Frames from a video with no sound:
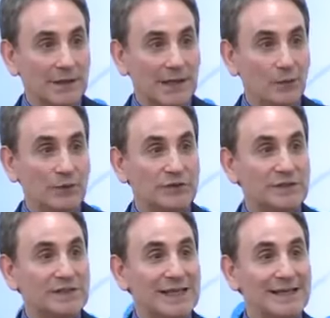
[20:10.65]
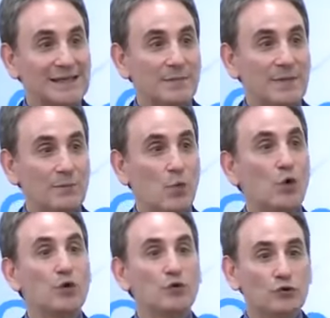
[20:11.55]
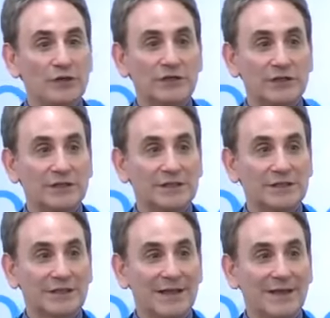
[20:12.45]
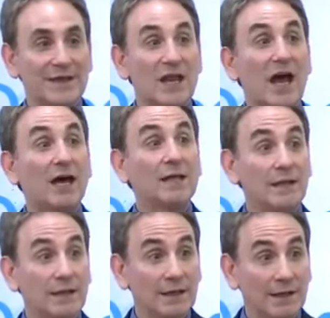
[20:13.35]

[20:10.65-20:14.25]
and which is said to be more nutritious than honey.